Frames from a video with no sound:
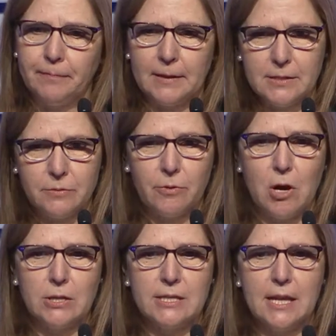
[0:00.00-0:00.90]
it's the
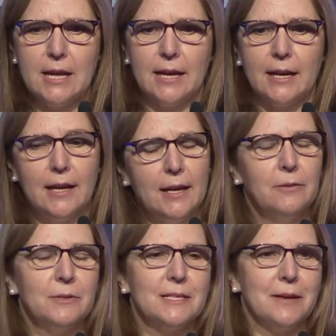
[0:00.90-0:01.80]
wrong slide.
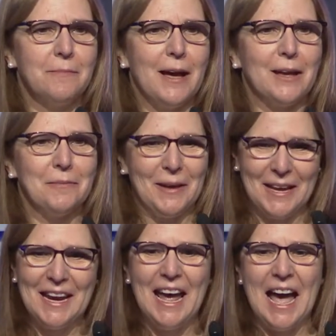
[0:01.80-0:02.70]
We'll step back a
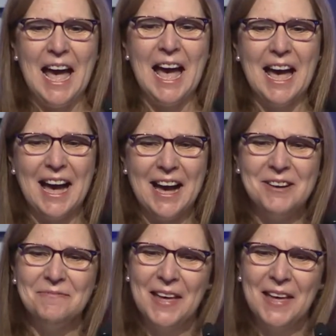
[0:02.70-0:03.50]
bit.